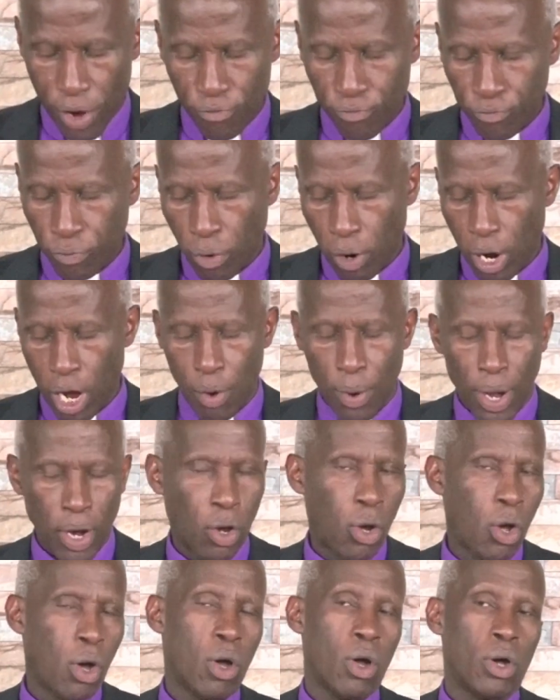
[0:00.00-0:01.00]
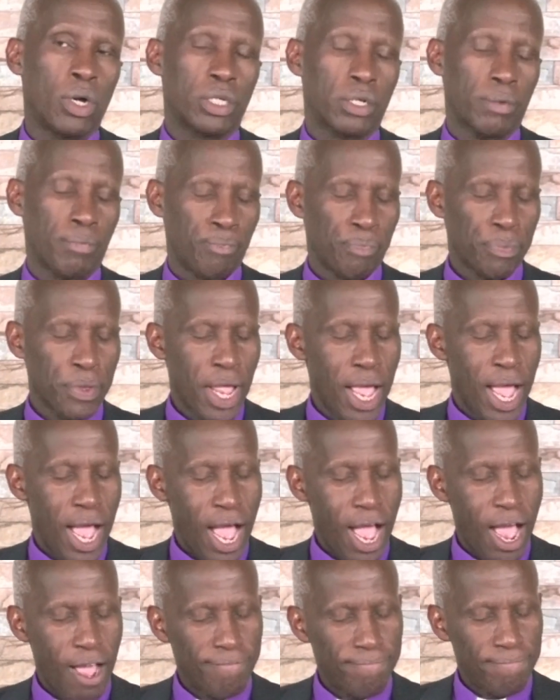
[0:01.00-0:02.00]
for our God,
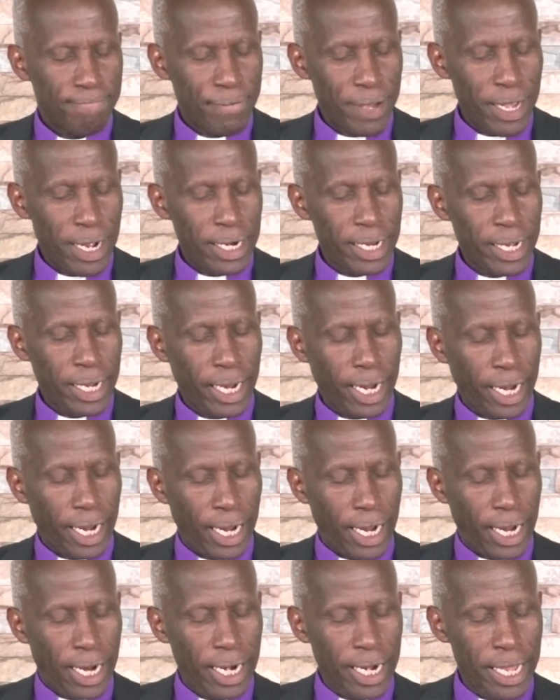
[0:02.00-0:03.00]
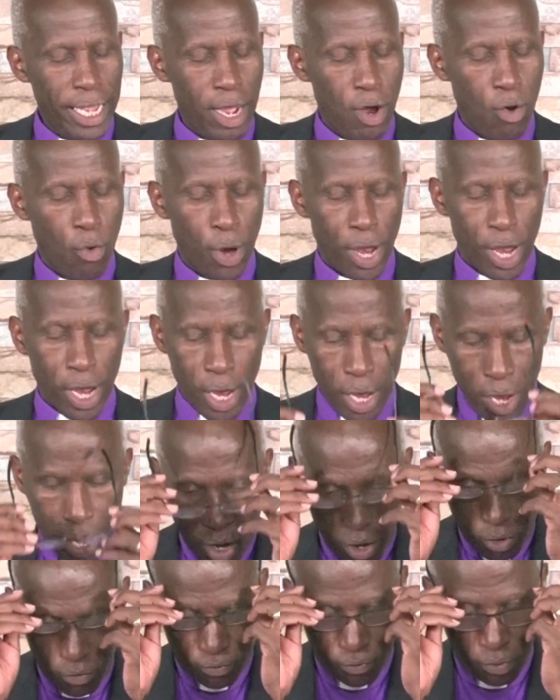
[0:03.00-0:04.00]
a very clear way
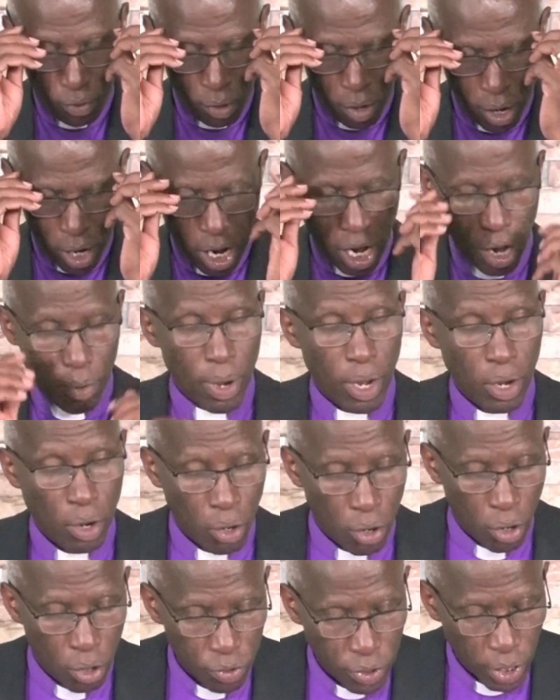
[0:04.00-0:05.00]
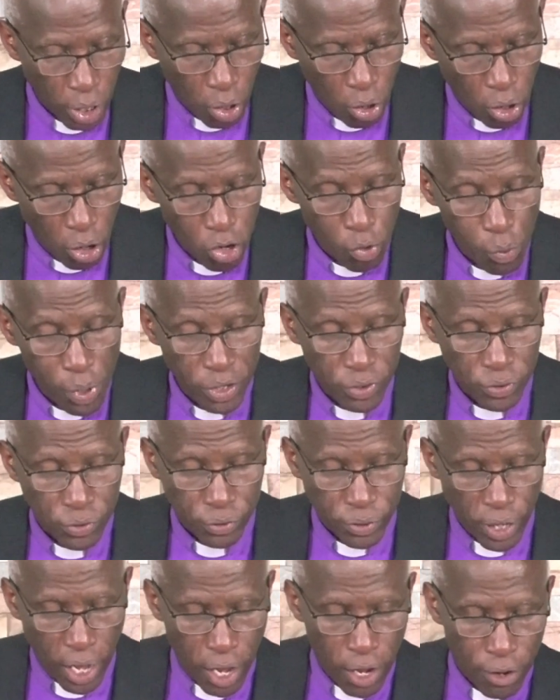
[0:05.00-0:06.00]
for our God, the God we
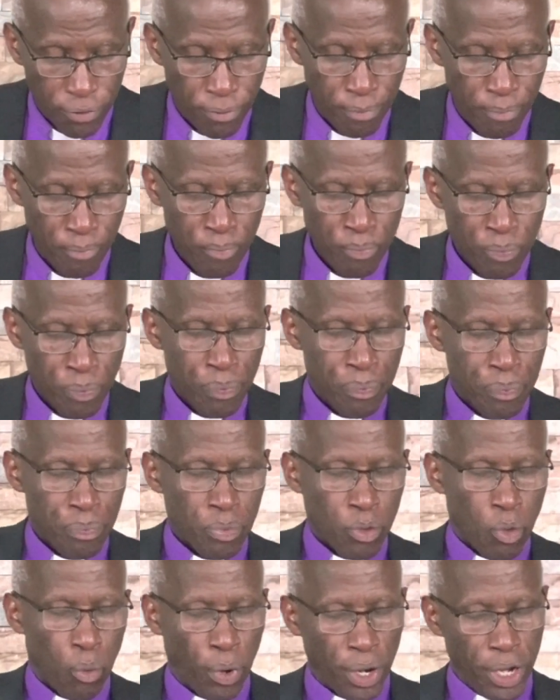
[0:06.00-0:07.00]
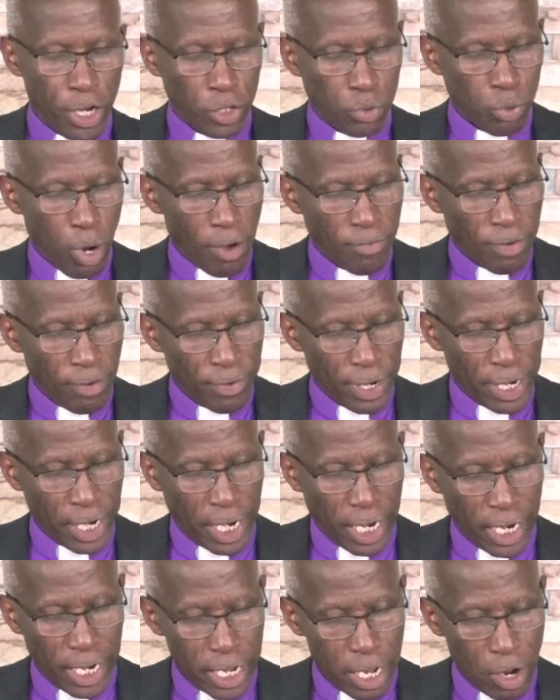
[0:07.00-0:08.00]
serve. We need to have a very
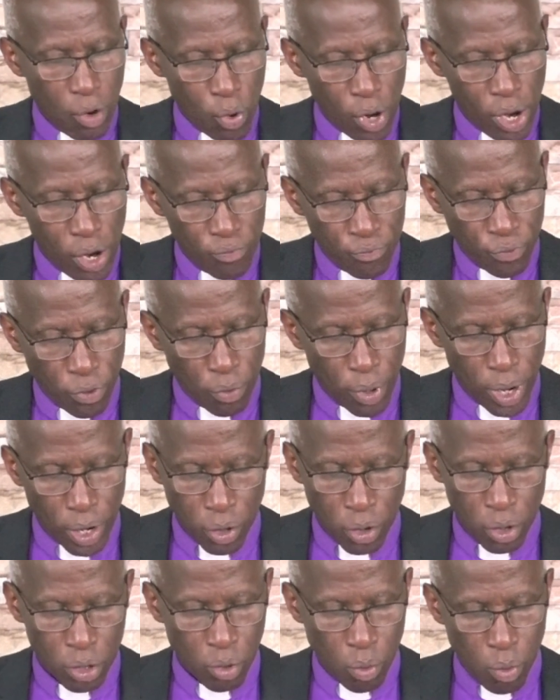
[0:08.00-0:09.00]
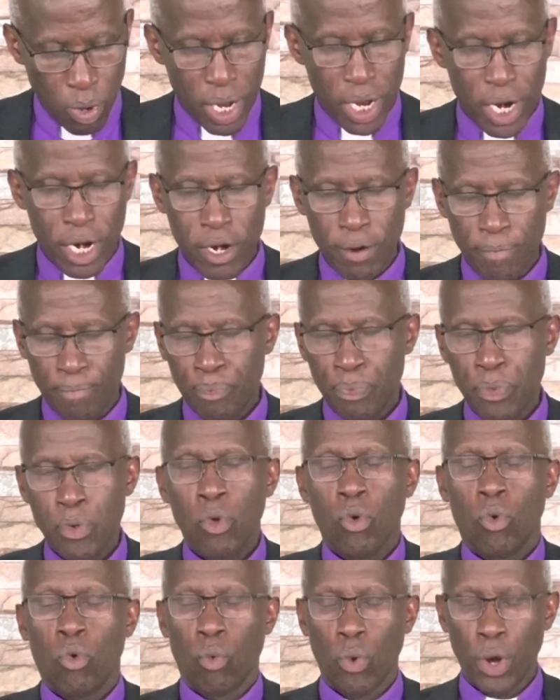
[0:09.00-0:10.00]
clear way for our God. One,
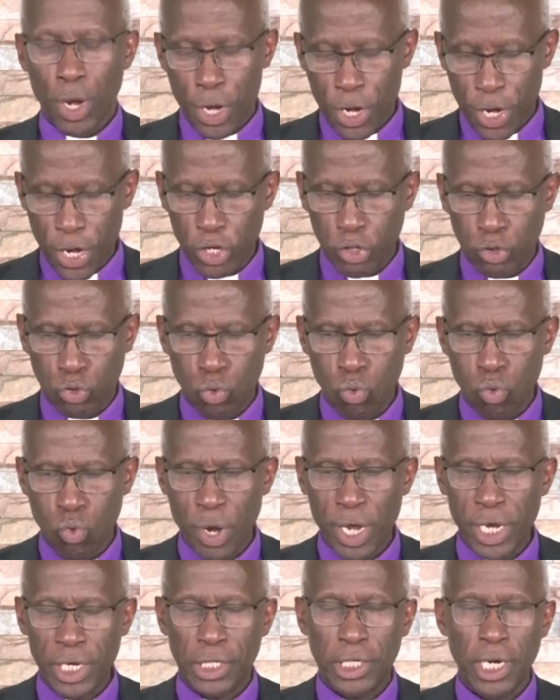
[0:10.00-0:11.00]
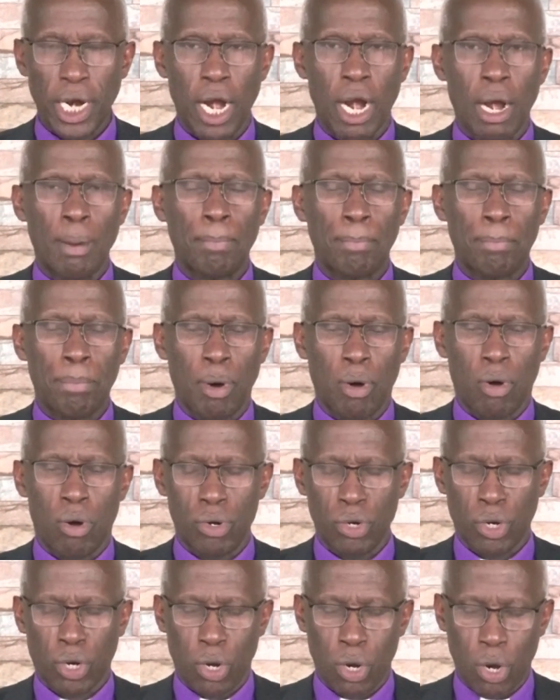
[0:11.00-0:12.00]
We need to wait
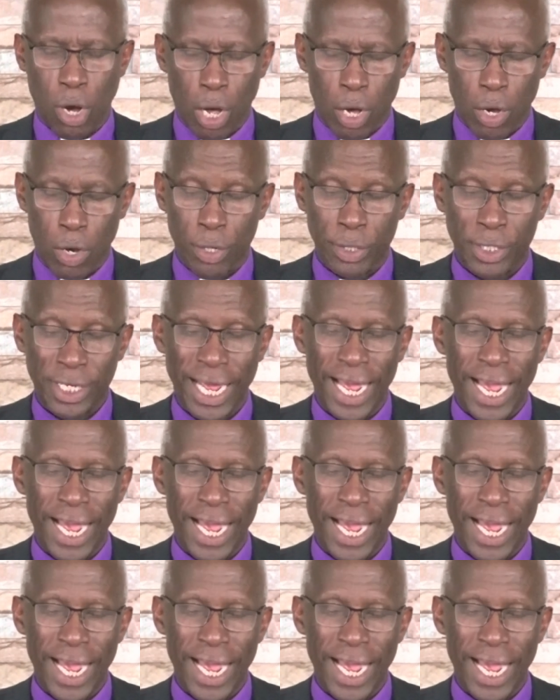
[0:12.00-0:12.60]
upon God